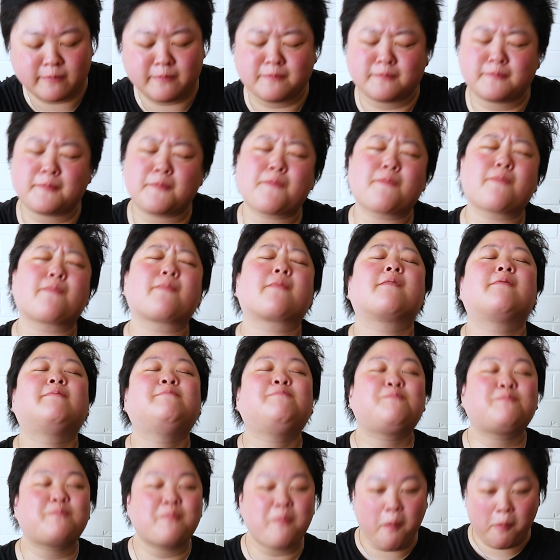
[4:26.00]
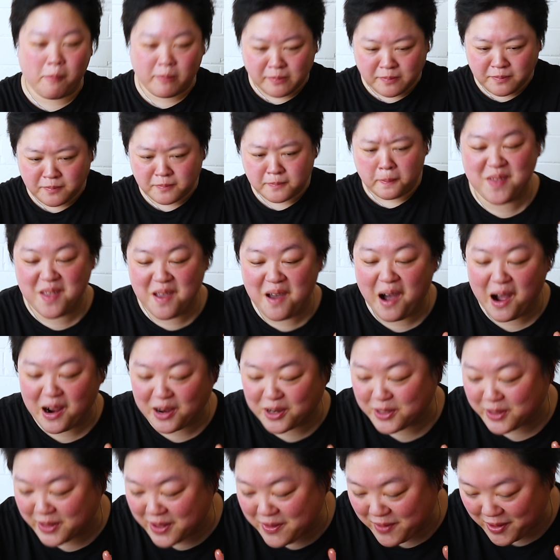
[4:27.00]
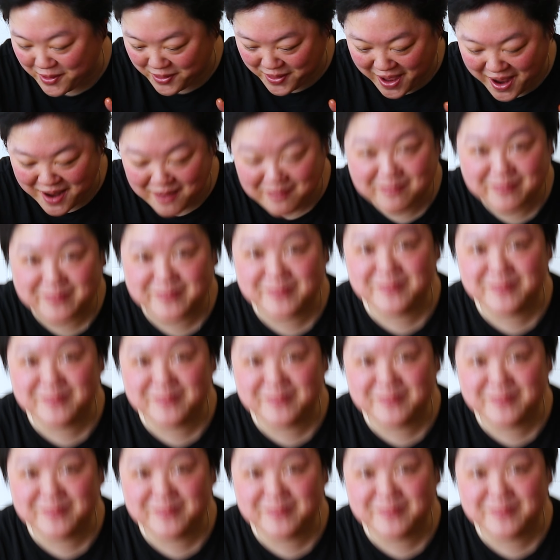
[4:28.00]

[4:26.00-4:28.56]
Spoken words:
I could live on that.